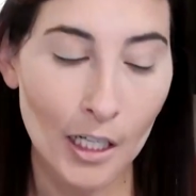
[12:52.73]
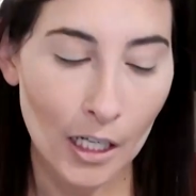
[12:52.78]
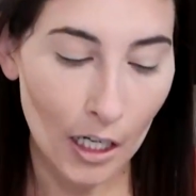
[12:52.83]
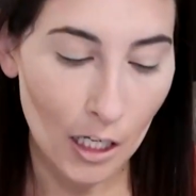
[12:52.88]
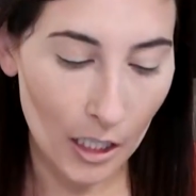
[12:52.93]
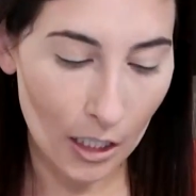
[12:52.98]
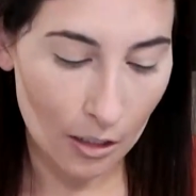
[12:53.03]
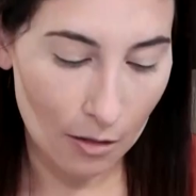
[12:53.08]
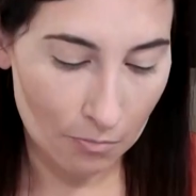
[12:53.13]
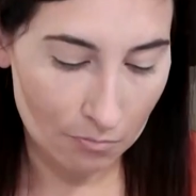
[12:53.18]

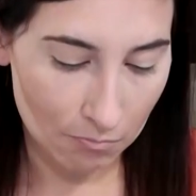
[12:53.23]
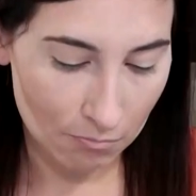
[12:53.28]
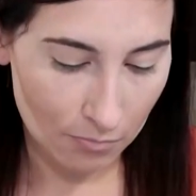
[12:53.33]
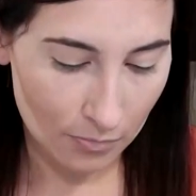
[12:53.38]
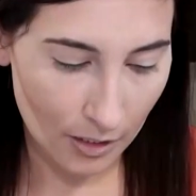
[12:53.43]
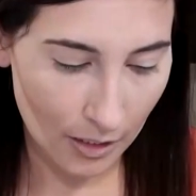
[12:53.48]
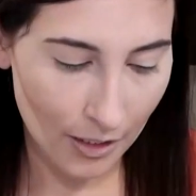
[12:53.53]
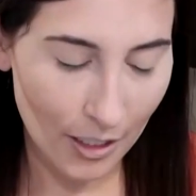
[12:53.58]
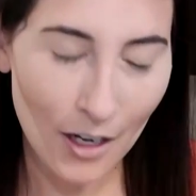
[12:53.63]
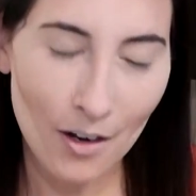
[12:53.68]

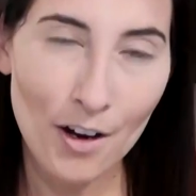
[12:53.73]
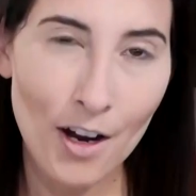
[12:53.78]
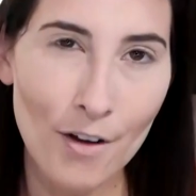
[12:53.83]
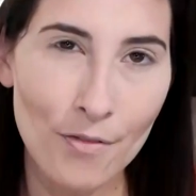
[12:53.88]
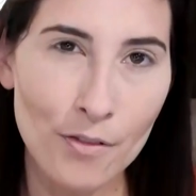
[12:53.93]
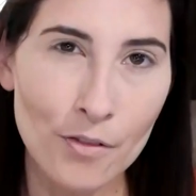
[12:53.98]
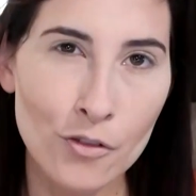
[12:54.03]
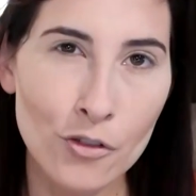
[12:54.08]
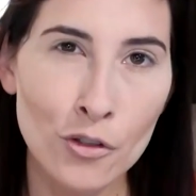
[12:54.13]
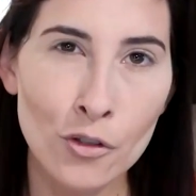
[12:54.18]
and how
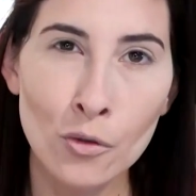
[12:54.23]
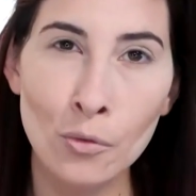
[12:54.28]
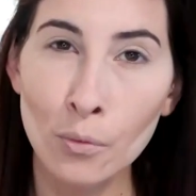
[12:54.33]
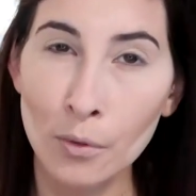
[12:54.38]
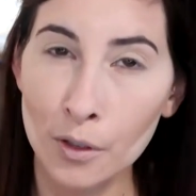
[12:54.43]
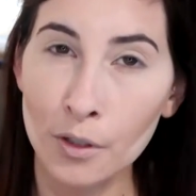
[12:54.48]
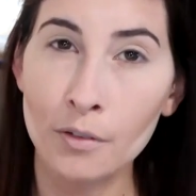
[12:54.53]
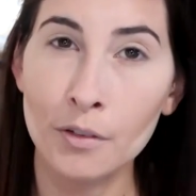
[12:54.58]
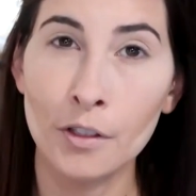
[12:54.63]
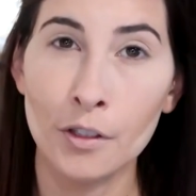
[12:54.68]
often do you
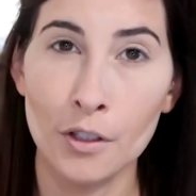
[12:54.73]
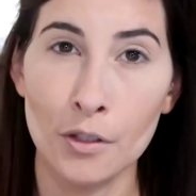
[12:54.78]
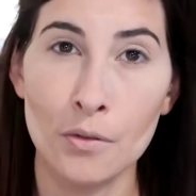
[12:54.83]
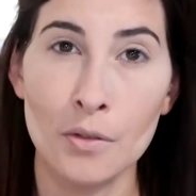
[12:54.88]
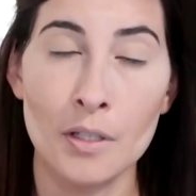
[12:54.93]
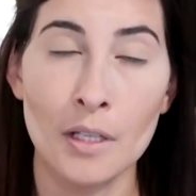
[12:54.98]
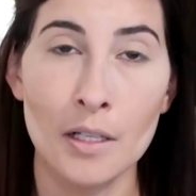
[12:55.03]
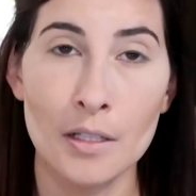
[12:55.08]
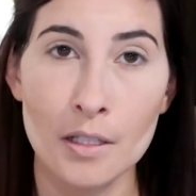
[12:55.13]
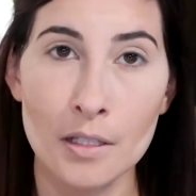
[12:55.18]
really
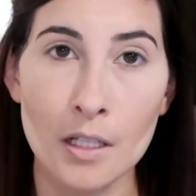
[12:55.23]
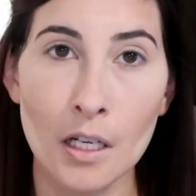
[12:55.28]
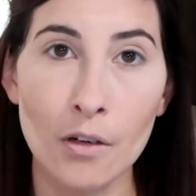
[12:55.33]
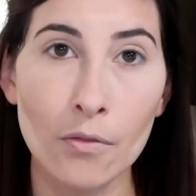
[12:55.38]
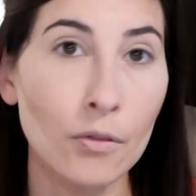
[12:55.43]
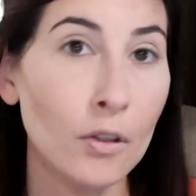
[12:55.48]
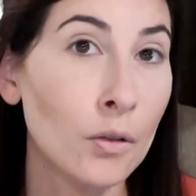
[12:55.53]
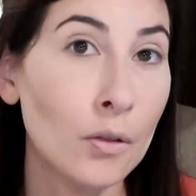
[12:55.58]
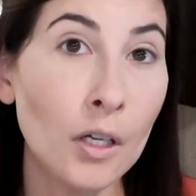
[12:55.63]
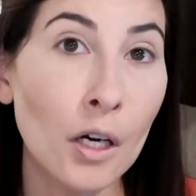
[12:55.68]
use that stuff?
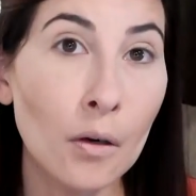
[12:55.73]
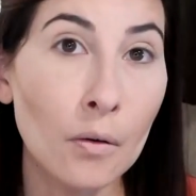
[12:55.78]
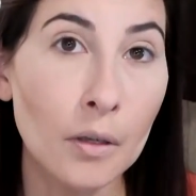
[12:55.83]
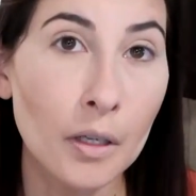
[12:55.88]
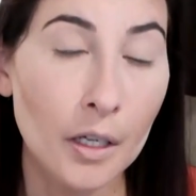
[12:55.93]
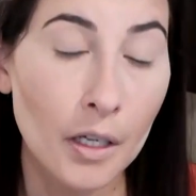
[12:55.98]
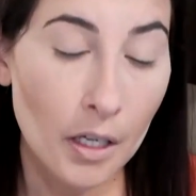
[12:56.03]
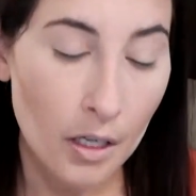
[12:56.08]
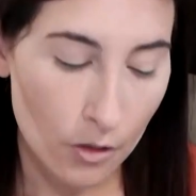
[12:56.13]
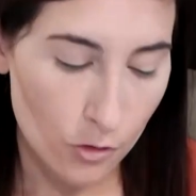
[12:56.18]
You don't.
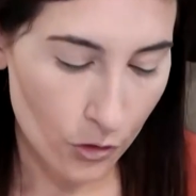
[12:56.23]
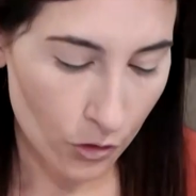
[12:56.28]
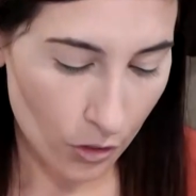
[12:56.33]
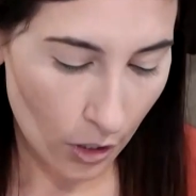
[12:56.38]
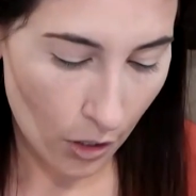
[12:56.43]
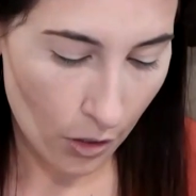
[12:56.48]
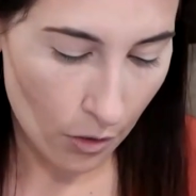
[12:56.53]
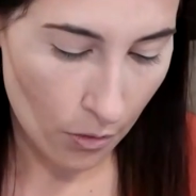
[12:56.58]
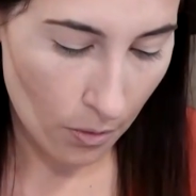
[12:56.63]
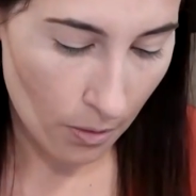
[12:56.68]

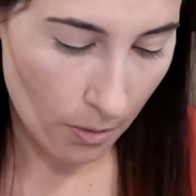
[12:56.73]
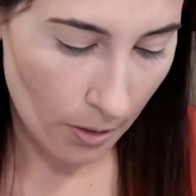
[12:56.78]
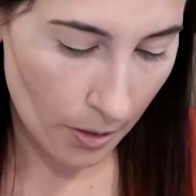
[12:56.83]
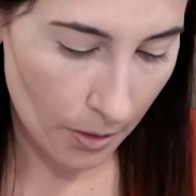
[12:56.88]
So